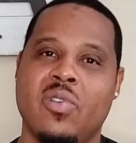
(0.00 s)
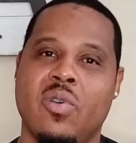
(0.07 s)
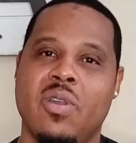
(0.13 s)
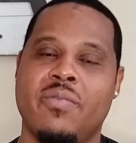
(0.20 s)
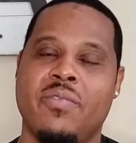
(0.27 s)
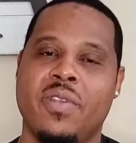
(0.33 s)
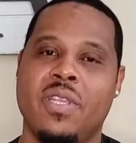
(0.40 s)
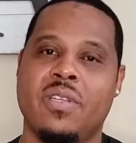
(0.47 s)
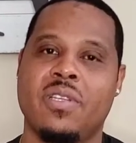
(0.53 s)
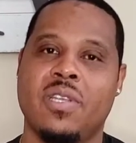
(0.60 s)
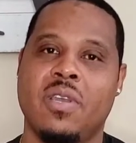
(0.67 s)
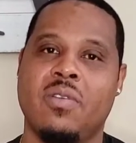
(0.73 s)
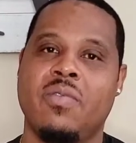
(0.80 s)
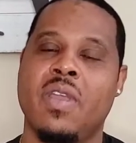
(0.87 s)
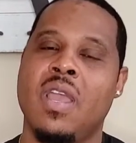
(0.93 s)
started for
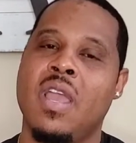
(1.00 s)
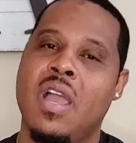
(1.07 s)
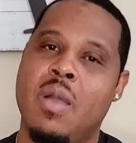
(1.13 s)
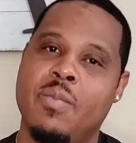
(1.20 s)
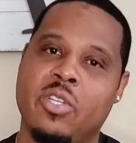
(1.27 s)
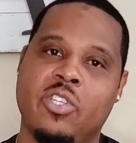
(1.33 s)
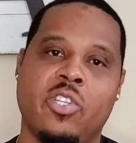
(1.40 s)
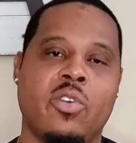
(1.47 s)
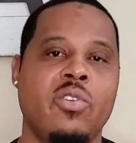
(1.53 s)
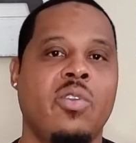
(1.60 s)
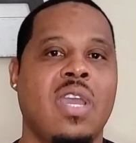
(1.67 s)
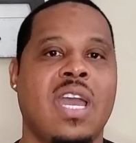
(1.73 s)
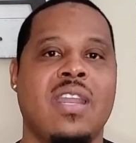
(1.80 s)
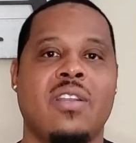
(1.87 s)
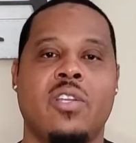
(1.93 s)
yourself, I'm gonna show
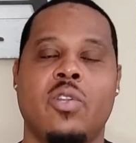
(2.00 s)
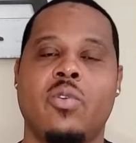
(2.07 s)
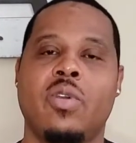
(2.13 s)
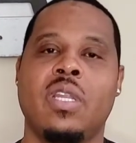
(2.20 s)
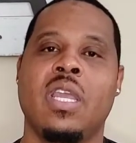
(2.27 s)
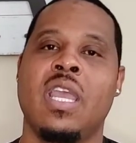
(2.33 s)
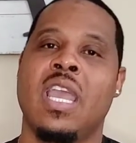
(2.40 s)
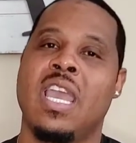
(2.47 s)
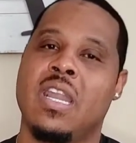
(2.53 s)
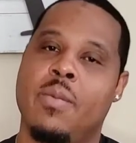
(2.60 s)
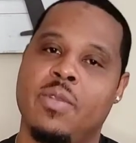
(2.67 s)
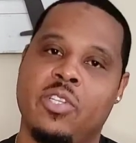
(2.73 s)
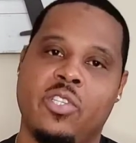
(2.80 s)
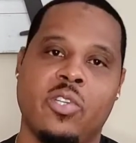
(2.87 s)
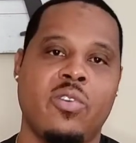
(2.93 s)
you how to do it, and I'm
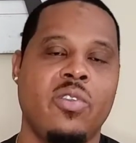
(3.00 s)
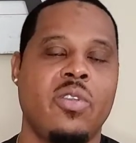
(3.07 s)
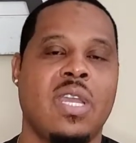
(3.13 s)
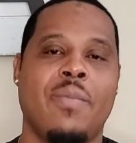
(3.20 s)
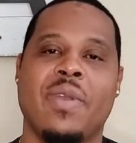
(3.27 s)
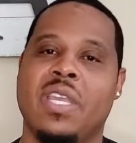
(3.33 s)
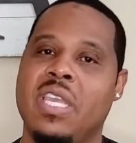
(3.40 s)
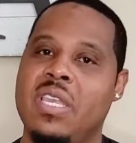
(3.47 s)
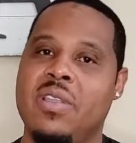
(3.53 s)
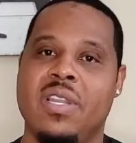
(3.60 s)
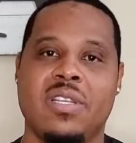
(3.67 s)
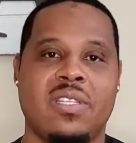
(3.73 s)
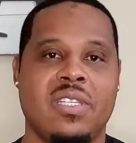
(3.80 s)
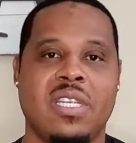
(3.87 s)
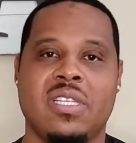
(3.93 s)
gonna show you, I'm gonna give you
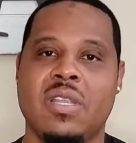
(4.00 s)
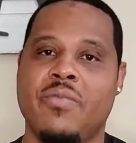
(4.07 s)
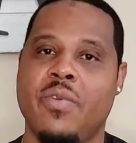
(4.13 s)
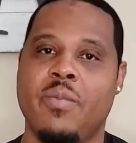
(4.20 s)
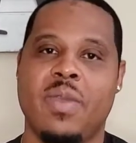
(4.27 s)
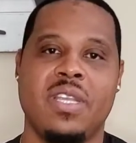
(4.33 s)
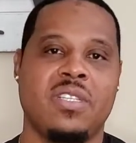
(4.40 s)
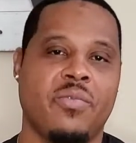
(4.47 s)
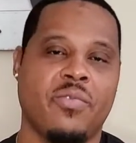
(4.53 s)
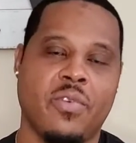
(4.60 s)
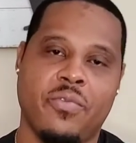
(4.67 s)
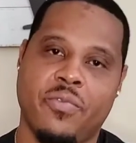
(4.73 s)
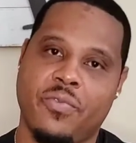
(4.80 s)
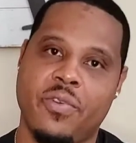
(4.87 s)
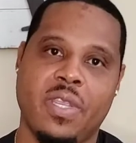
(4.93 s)
this this information for
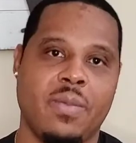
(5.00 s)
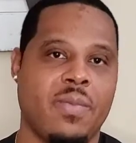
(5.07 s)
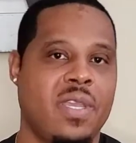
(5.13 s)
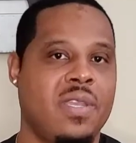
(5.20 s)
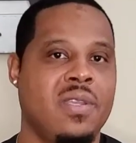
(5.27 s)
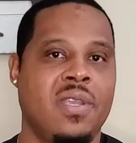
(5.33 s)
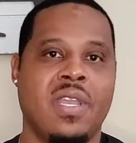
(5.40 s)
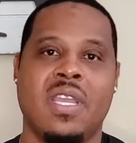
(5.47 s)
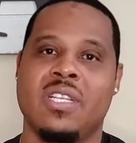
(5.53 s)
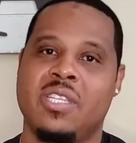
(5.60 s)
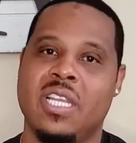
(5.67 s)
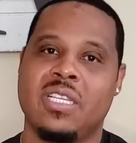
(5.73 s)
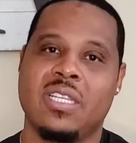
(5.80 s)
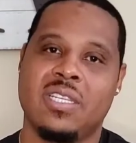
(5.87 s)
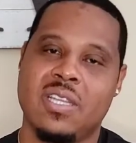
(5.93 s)
free, man.
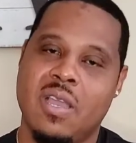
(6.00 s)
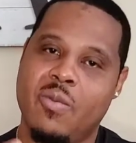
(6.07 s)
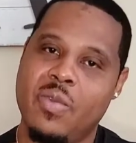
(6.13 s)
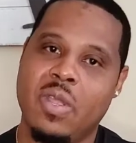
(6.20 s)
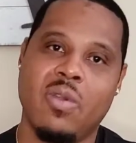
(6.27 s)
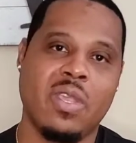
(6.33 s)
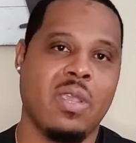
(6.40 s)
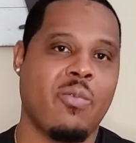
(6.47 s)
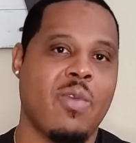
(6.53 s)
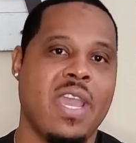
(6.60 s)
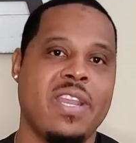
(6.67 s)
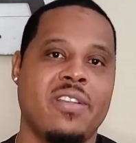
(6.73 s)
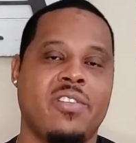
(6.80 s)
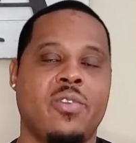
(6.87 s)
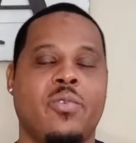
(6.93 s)
Check this out. We're gonna get
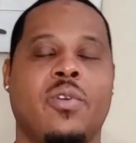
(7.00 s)
right into